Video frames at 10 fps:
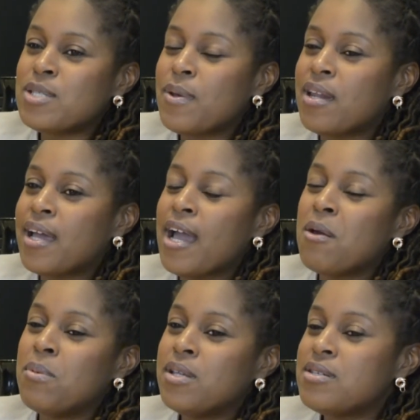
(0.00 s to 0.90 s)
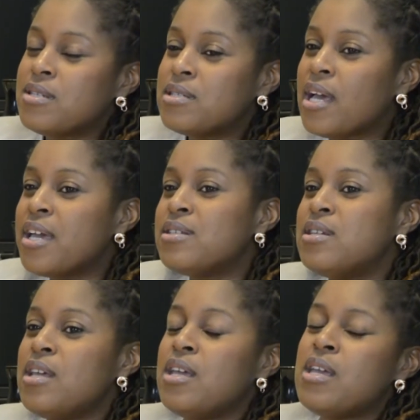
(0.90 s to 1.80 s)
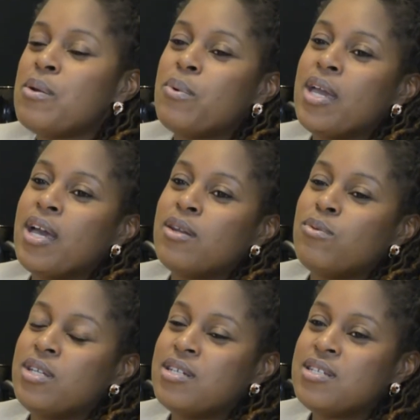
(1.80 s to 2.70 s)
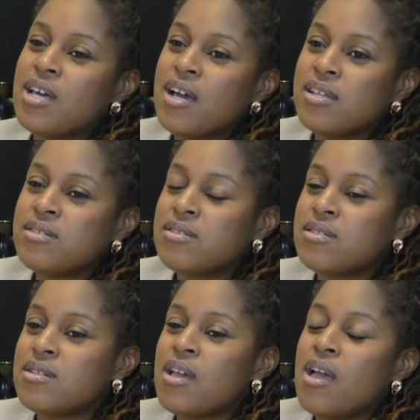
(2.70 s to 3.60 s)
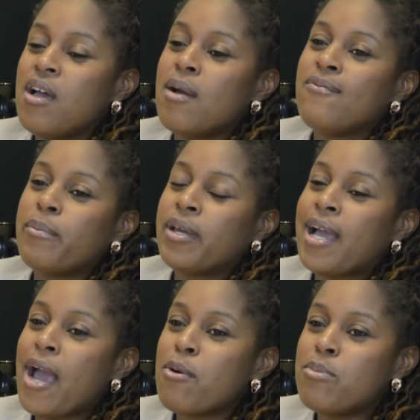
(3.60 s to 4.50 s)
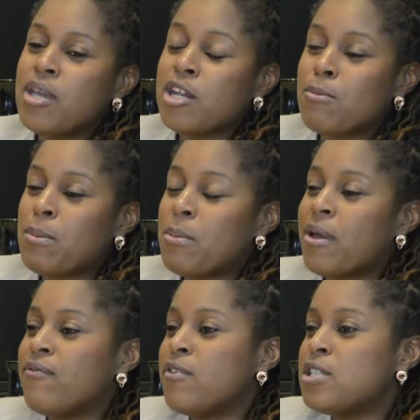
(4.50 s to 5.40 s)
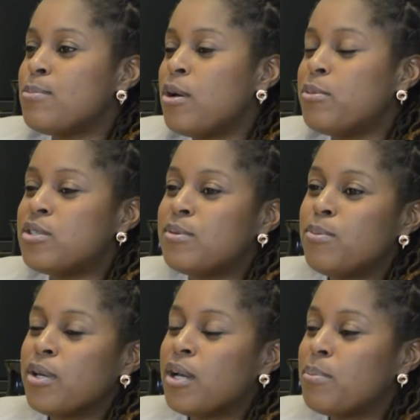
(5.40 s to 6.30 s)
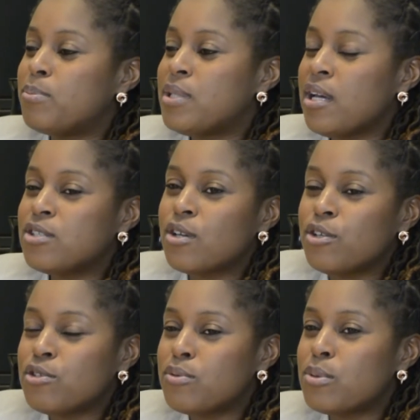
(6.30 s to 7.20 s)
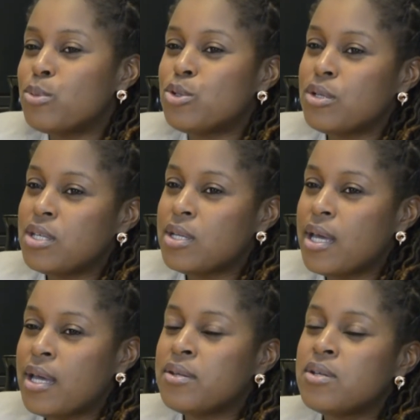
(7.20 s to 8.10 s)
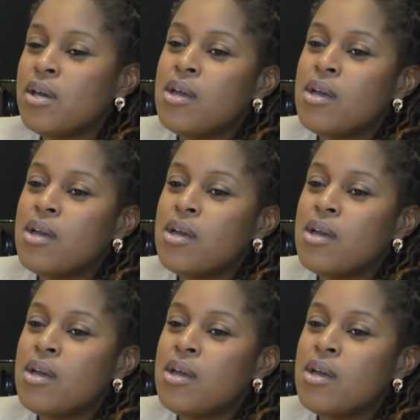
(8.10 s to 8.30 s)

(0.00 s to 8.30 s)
We had a Caribbean society. We did dance. I'm from the Caribbean. I remember my friend's mom used to bring up dance costumes from Trinidad.